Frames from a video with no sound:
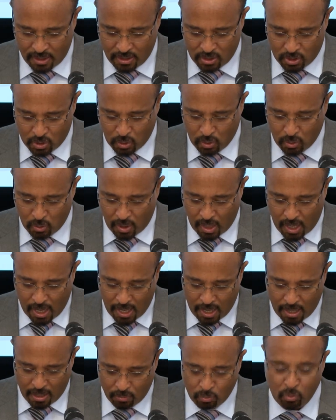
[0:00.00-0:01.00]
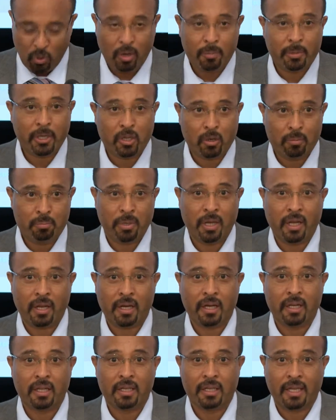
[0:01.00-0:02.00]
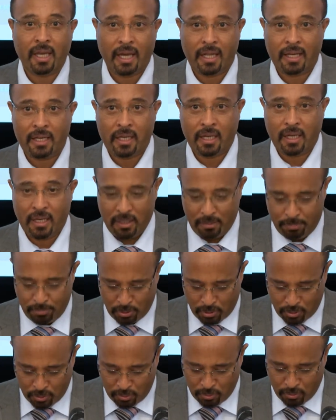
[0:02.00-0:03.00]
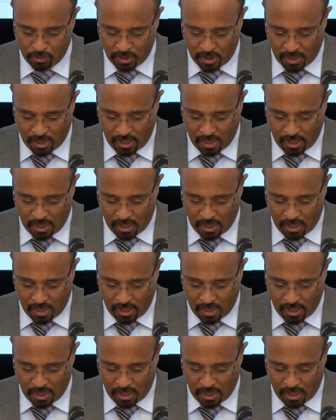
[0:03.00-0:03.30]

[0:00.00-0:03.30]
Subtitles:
So we'll be comparing Kenya and Peru